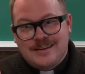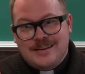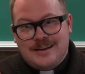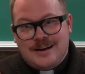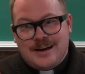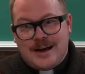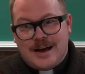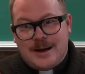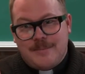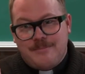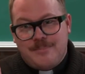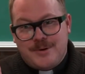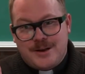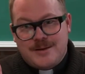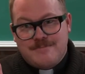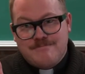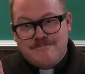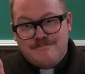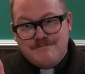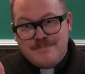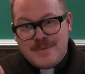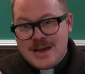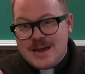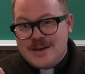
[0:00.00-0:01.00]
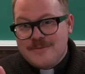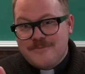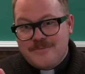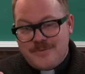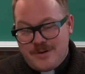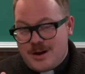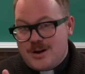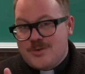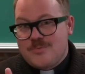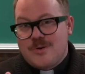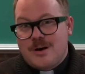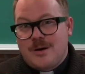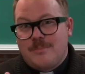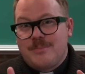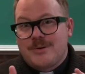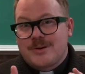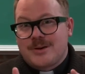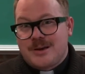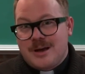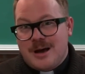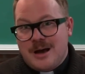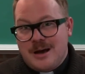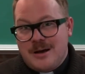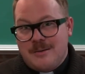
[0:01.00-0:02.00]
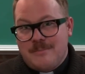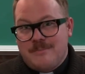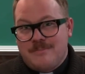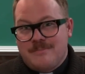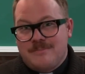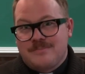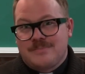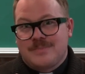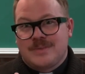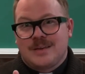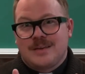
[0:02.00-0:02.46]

but it may very well become